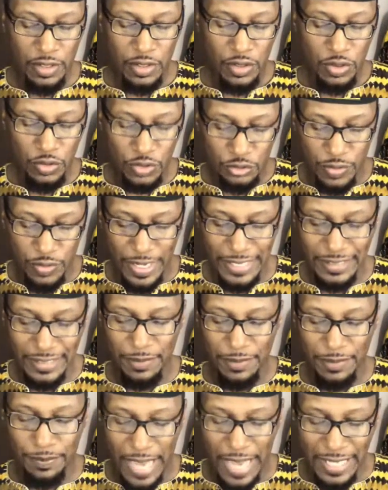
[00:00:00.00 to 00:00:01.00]
who dressed
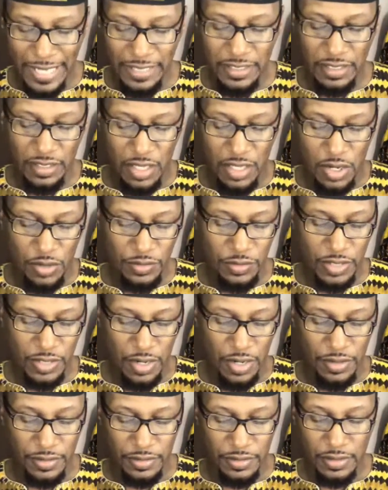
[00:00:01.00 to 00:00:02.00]
in bonnets and long
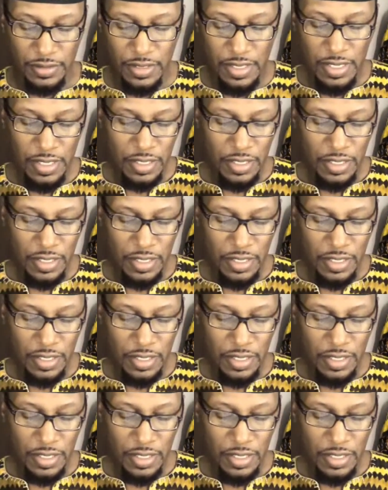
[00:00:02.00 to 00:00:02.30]
skirts.